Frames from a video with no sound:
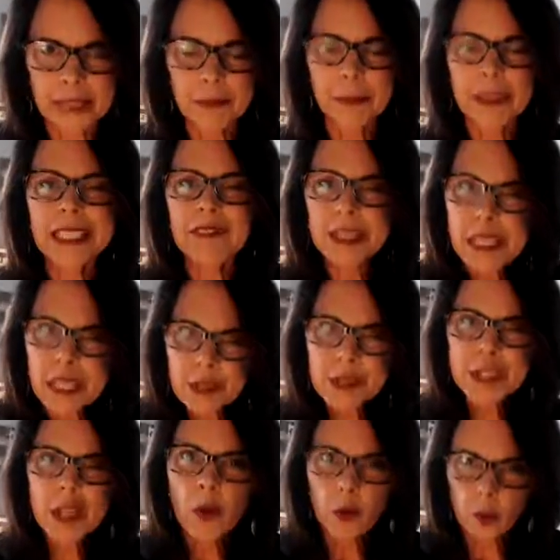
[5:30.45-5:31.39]
But if you
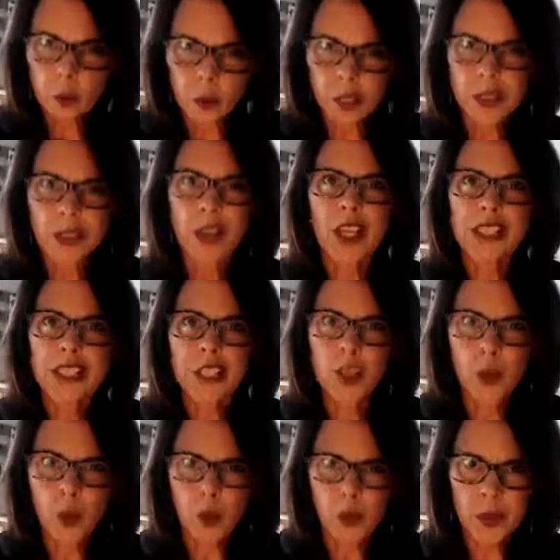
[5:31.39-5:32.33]
don't work on the
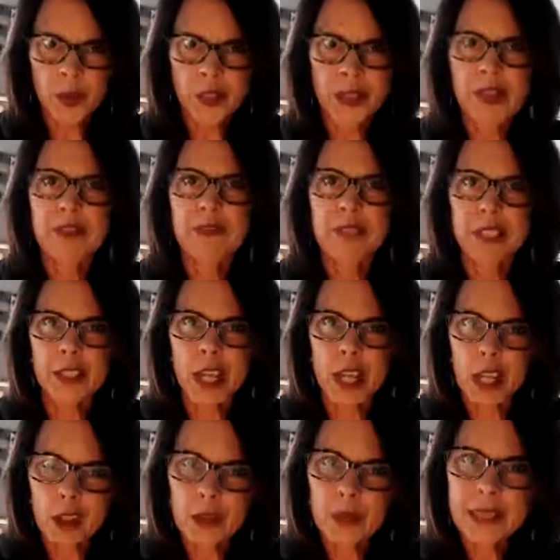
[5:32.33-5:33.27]
core of your
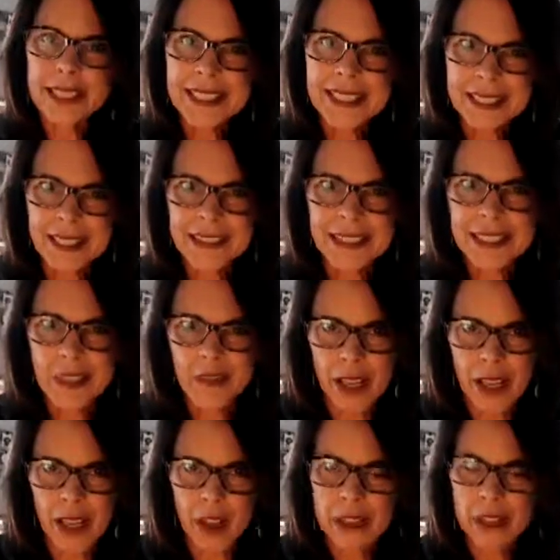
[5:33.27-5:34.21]
own sense of
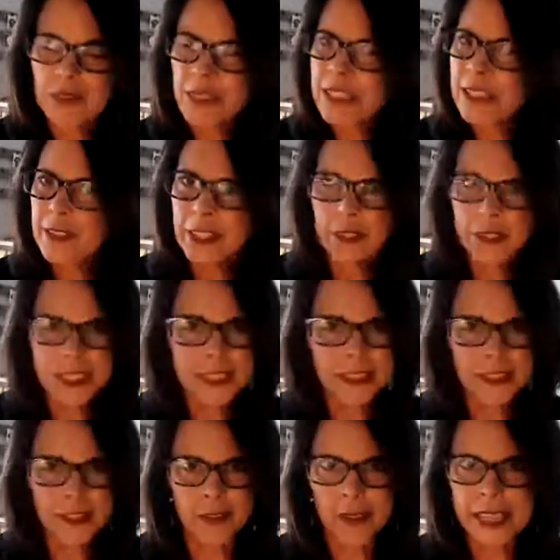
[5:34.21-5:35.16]
health, if you don't
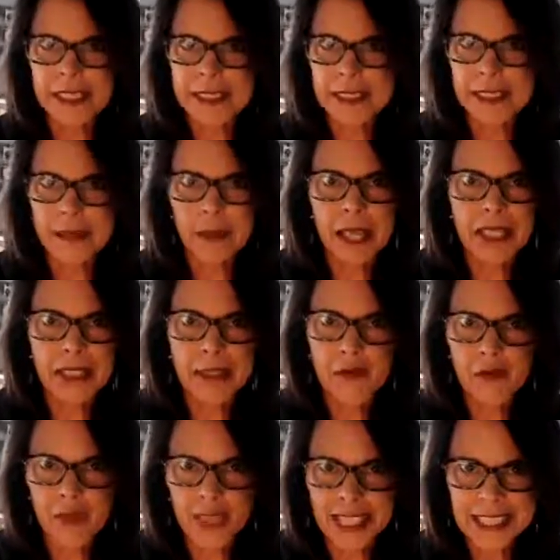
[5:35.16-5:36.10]
start wrestling with and
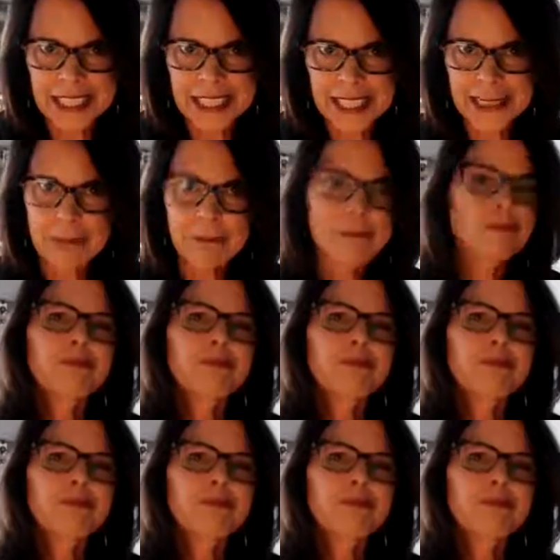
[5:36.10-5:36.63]
facing